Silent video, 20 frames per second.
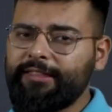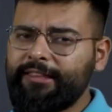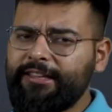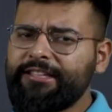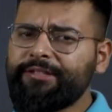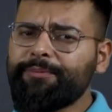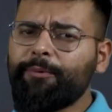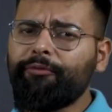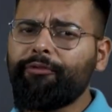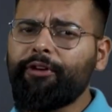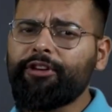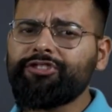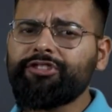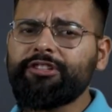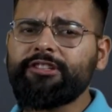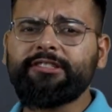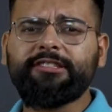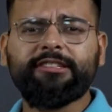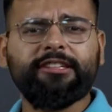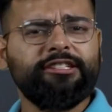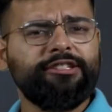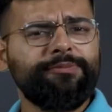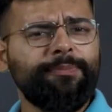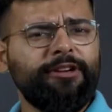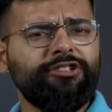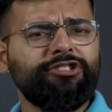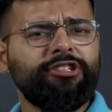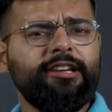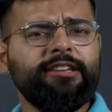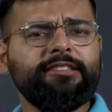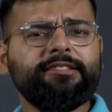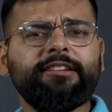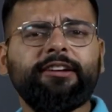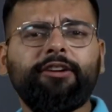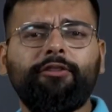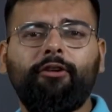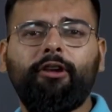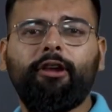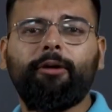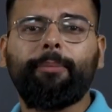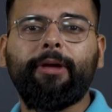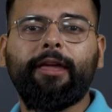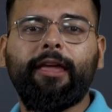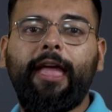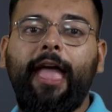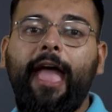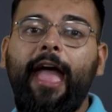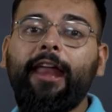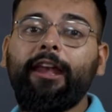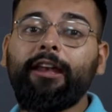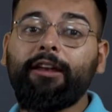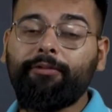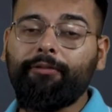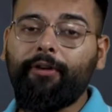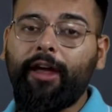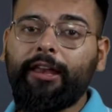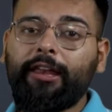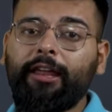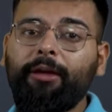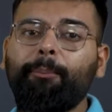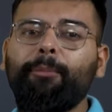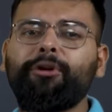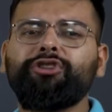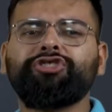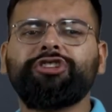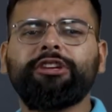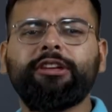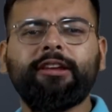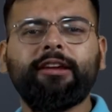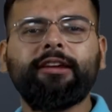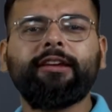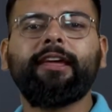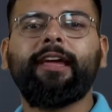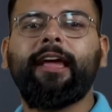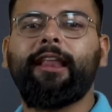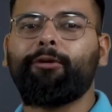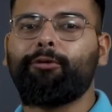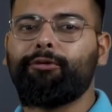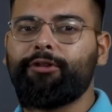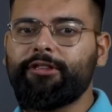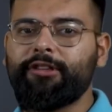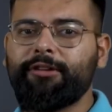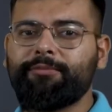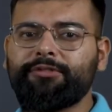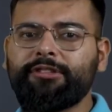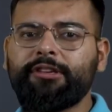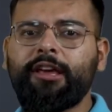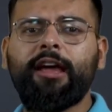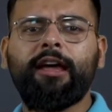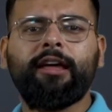These professionals specialize in developing and refining machine learning algorithms